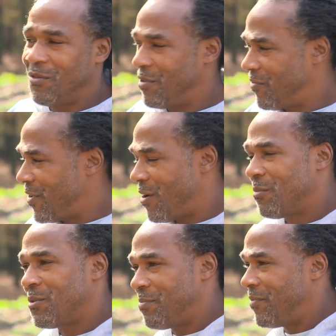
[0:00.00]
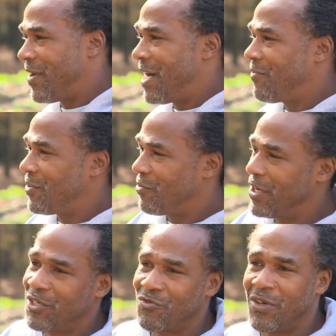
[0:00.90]
Oh, the farmers provide for the
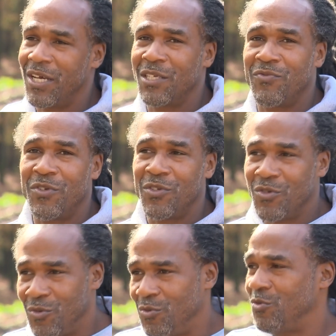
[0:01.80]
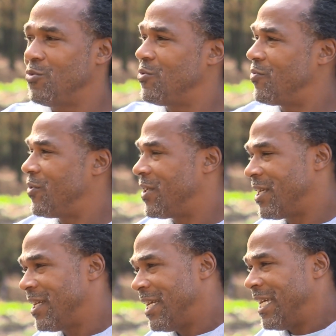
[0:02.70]
restaurants, for the schools, for
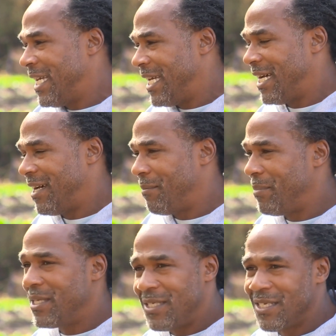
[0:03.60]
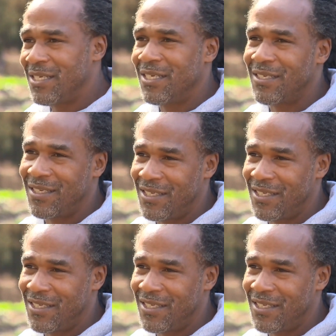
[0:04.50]
the businesses,